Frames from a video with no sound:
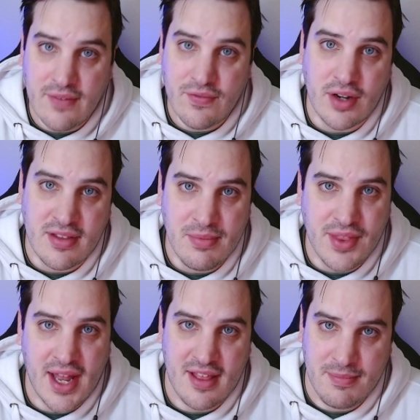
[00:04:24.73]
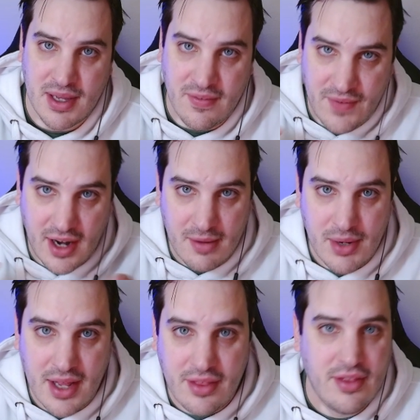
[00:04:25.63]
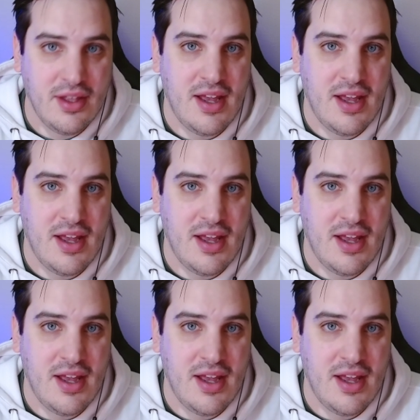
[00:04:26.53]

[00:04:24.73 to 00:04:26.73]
for example, that has a big fire breath,